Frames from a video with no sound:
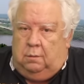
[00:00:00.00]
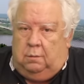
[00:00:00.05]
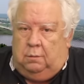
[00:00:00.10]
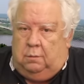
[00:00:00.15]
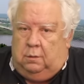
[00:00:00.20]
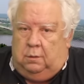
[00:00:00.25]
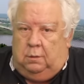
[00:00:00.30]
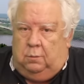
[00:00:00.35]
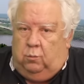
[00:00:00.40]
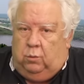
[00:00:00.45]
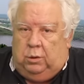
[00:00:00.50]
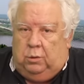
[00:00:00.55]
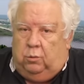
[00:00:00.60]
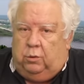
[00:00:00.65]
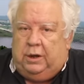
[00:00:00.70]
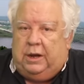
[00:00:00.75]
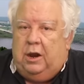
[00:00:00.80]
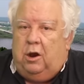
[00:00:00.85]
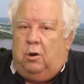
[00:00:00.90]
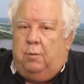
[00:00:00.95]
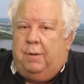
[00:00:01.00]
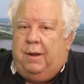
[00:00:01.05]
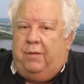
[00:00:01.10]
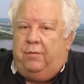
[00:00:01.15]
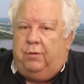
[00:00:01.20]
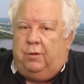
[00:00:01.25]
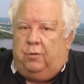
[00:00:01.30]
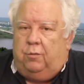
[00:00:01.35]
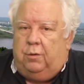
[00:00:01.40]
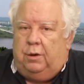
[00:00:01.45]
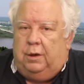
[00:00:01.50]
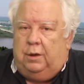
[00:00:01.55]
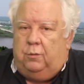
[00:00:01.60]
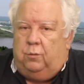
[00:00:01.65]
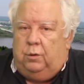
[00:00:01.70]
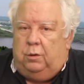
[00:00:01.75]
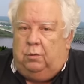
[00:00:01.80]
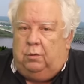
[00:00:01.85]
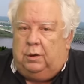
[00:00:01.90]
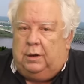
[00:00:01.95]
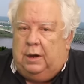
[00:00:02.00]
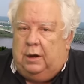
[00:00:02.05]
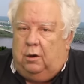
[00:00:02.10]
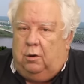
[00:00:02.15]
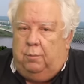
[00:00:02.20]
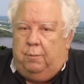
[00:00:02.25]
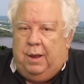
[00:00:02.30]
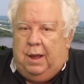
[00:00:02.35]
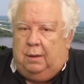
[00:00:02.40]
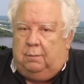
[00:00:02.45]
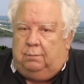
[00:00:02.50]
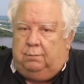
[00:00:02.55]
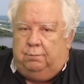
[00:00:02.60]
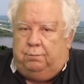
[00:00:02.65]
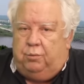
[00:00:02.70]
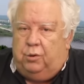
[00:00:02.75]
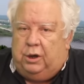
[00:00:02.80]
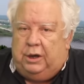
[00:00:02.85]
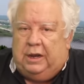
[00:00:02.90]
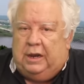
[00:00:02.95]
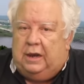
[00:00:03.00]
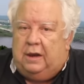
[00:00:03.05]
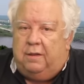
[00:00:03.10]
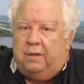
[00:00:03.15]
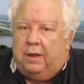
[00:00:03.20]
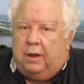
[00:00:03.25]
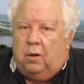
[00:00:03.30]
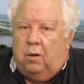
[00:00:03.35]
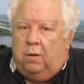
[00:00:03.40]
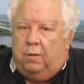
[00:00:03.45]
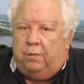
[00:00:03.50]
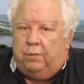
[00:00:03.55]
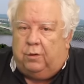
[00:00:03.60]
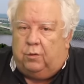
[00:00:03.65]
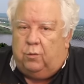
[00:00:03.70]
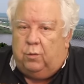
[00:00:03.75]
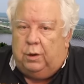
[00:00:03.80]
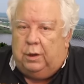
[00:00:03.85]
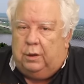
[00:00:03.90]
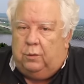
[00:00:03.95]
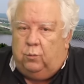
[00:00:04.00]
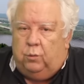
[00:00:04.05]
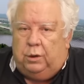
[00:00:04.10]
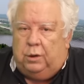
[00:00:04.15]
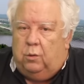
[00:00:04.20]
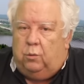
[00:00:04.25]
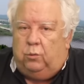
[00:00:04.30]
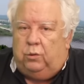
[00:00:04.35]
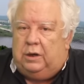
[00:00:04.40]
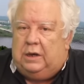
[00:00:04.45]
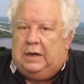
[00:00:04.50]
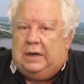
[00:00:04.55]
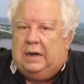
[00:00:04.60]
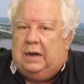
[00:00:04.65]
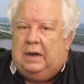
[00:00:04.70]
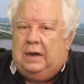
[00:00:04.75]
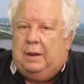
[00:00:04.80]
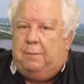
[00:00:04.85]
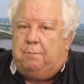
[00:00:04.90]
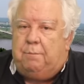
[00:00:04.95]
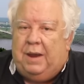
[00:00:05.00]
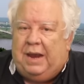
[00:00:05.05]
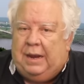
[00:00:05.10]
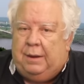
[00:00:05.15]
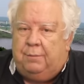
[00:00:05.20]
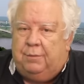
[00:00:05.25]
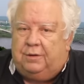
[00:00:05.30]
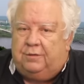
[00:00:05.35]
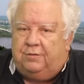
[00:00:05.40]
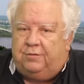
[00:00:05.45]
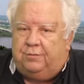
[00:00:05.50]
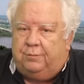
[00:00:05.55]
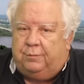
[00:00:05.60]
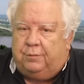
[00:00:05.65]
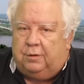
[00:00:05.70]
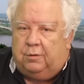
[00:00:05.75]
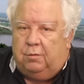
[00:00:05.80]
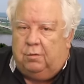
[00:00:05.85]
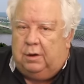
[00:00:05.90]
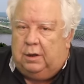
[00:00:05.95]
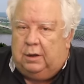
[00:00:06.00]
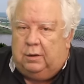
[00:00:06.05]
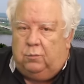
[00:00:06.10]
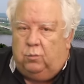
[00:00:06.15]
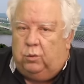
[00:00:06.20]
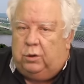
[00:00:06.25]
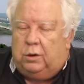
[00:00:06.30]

We don't care about the grid. We don't care about putting anything on the grid. We don't need any payments from the grid.